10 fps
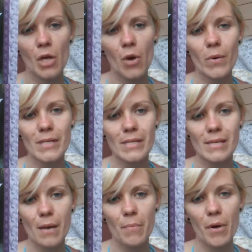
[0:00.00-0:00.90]
Go a
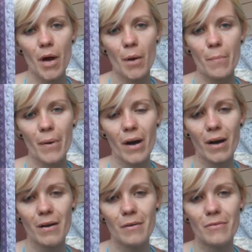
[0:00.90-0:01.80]
step
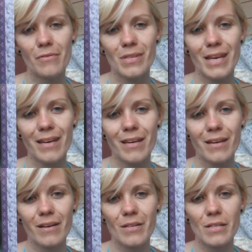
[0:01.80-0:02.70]
above. Take
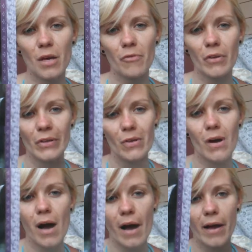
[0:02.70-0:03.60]
yourself a
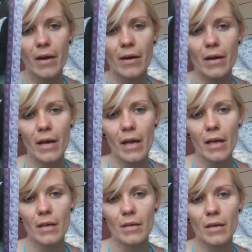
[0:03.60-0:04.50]
little higher
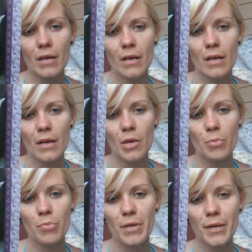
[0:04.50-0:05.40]
and
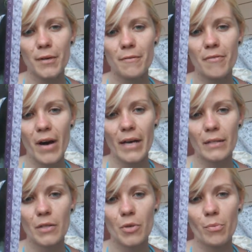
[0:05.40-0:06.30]
purify
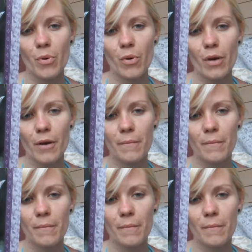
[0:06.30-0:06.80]
a little more.